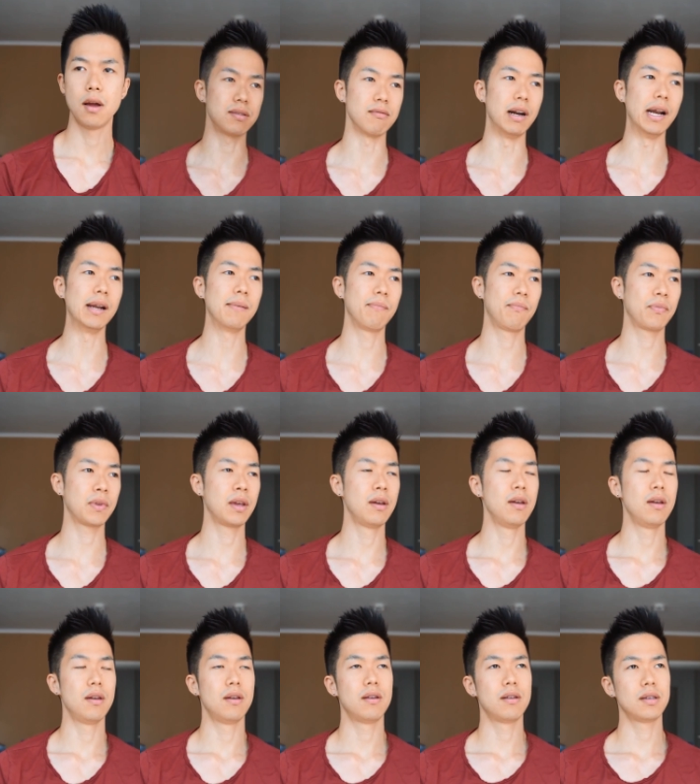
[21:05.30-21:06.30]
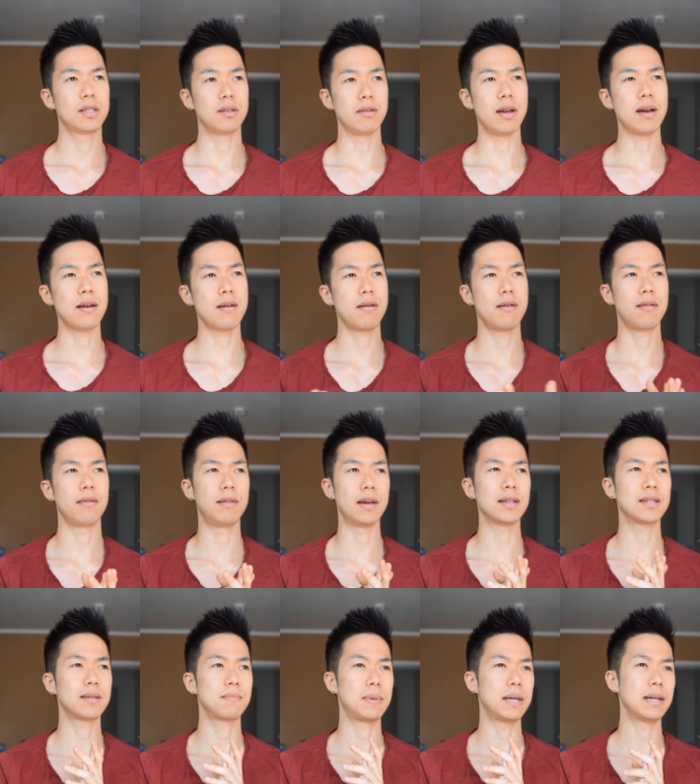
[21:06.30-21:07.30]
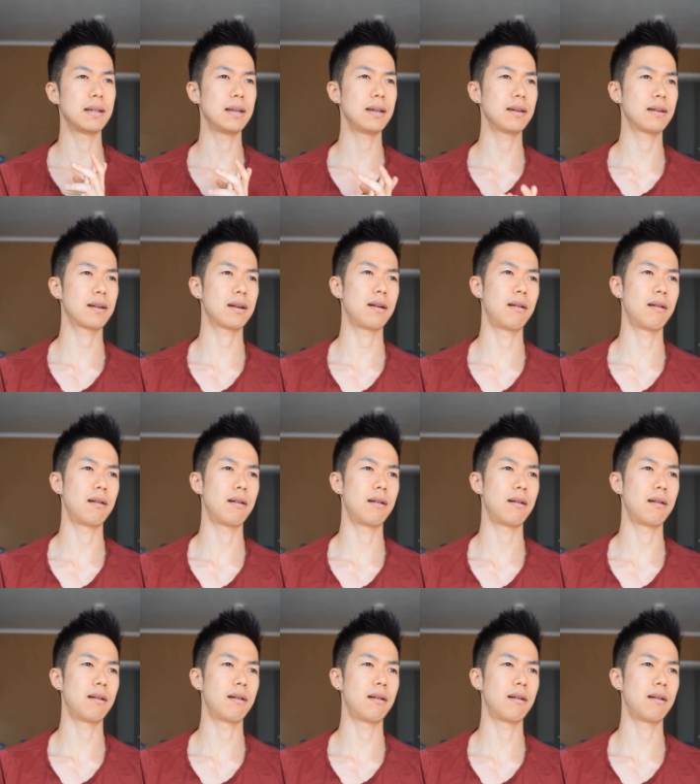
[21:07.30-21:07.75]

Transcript: right? So yeah, that's about it.